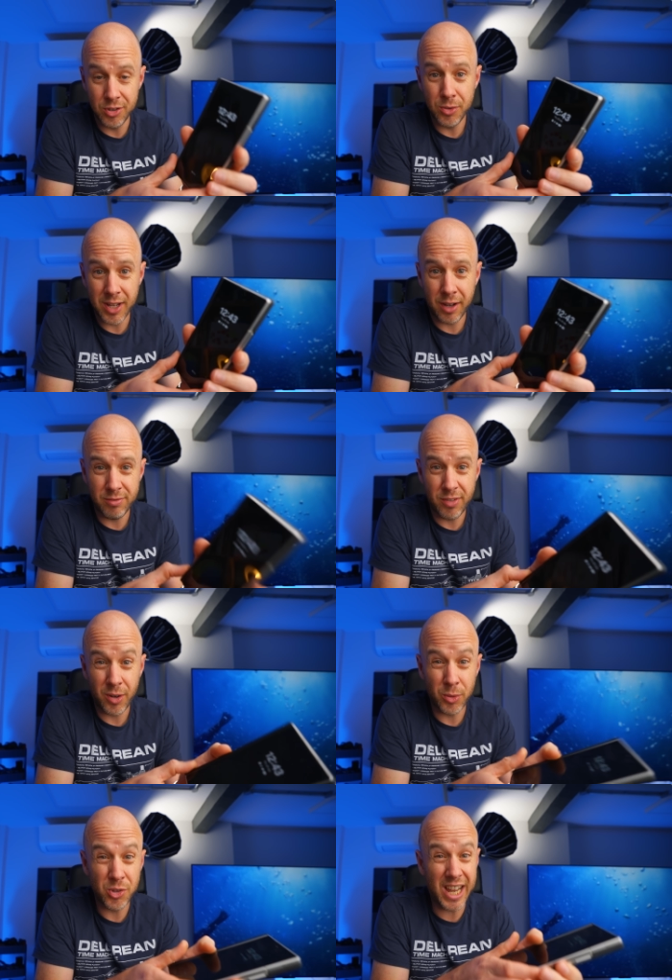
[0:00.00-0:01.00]
do that on
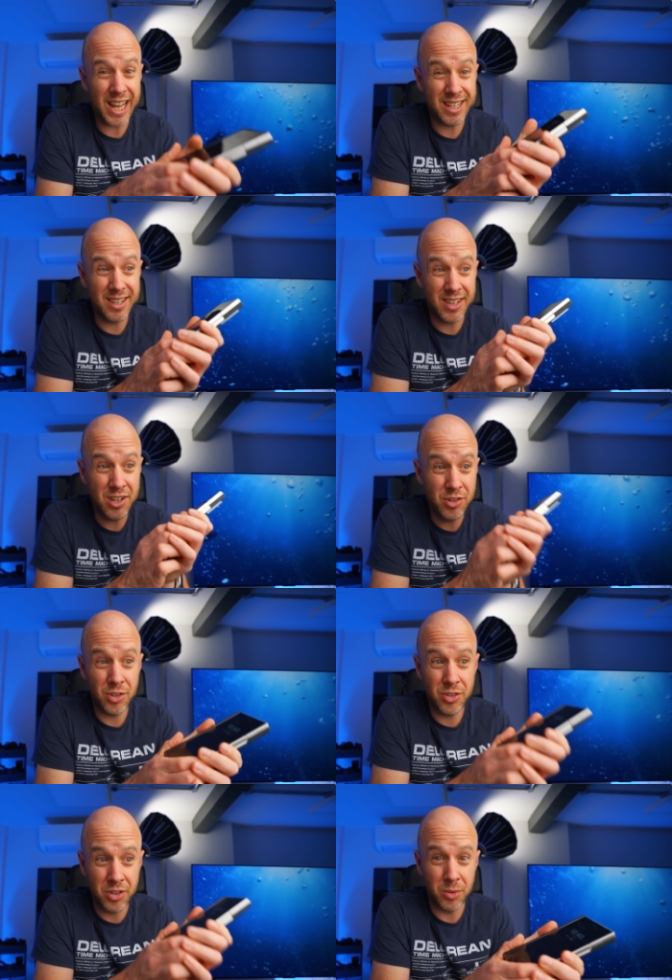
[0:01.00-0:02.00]
Folds and they
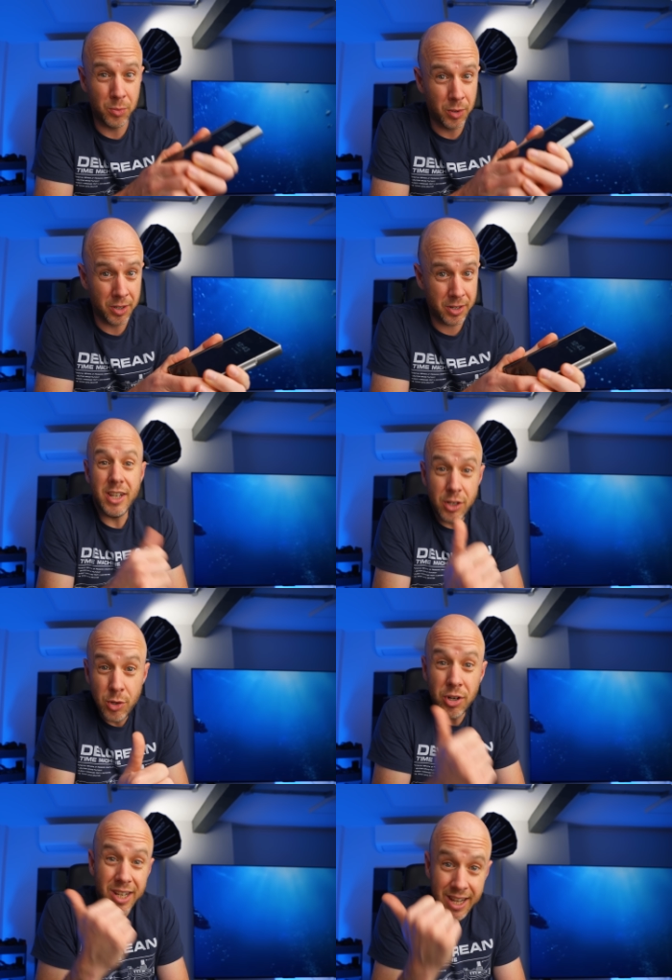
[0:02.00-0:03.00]
just don't work. They're
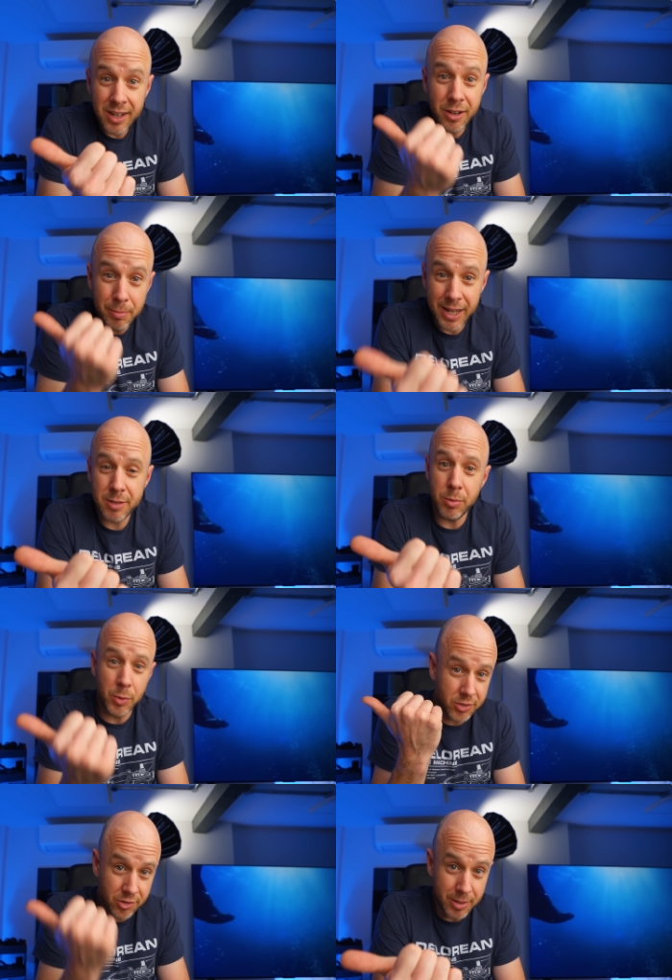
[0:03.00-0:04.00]
usually incompatible
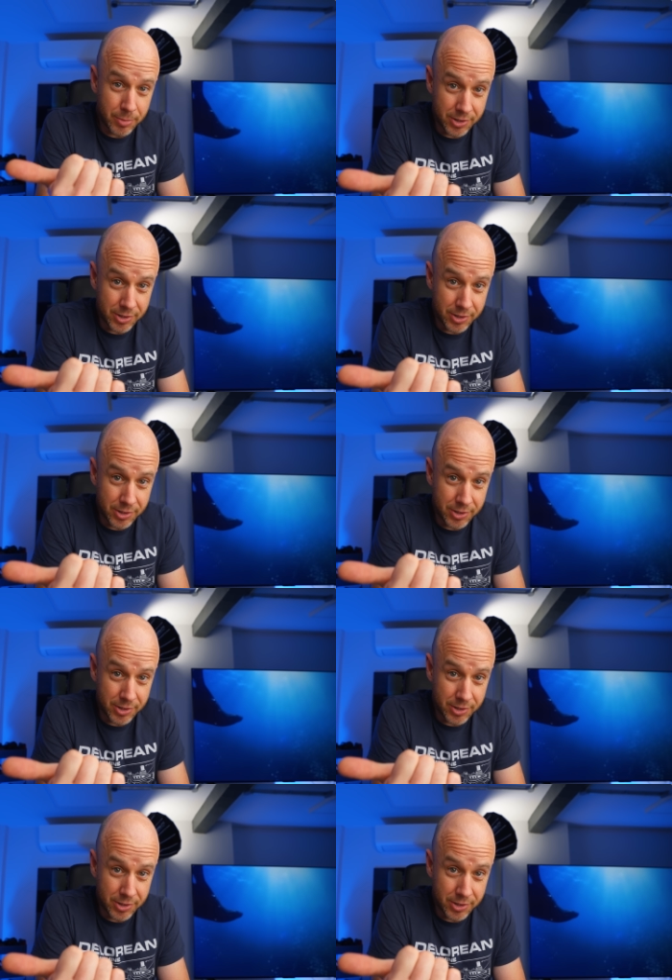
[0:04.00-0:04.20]
with screen